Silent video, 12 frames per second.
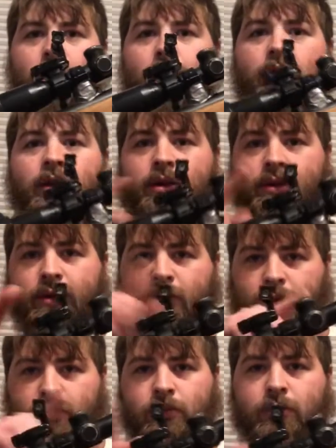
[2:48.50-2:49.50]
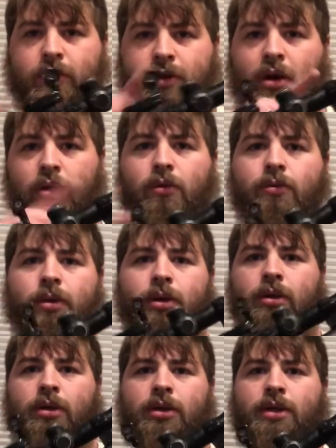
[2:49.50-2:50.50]
This scope
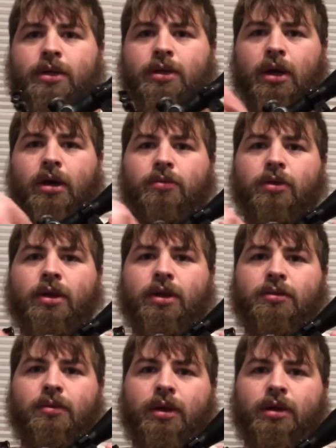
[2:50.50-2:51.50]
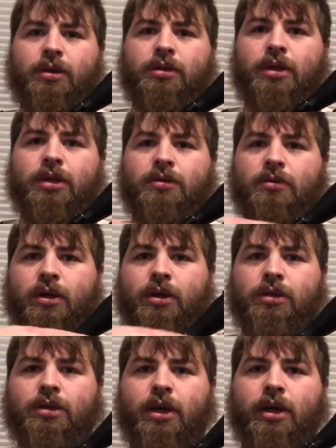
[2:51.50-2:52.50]
doesn't come with these rings. These
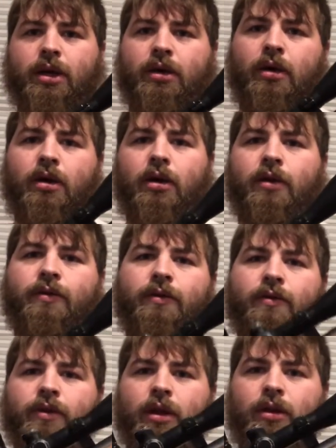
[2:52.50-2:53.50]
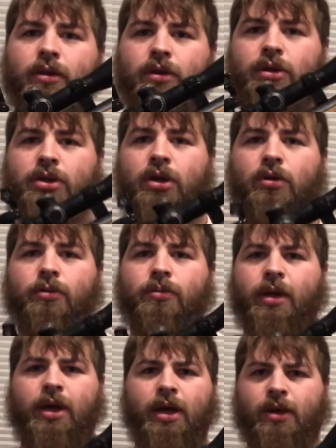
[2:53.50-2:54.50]
rings I got off of another scope that
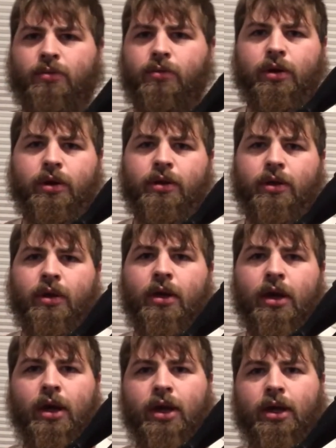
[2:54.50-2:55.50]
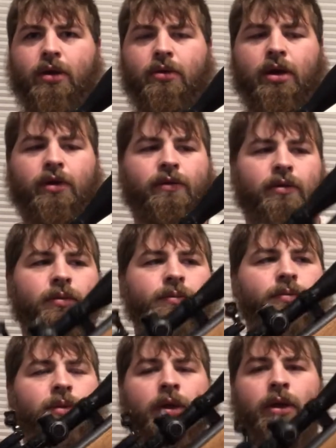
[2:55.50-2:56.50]
came with an air rifle.
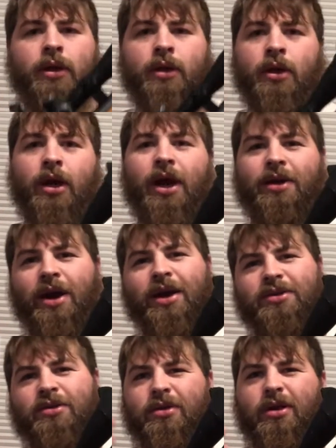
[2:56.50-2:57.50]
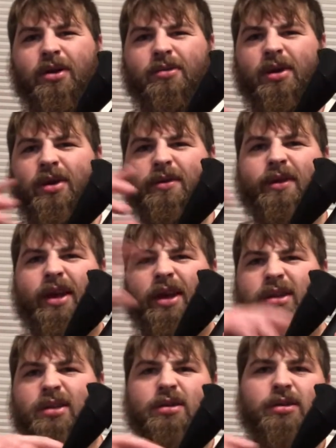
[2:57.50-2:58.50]
I do a lot of
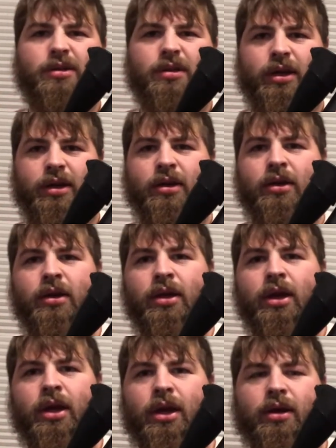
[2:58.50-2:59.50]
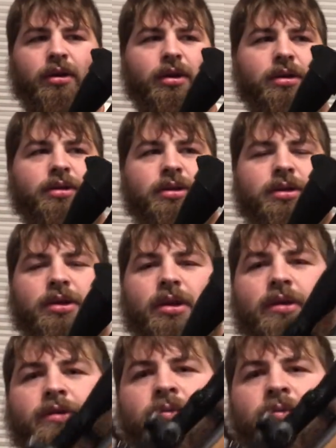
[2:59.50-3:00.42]
modifications to like air guns and stuff.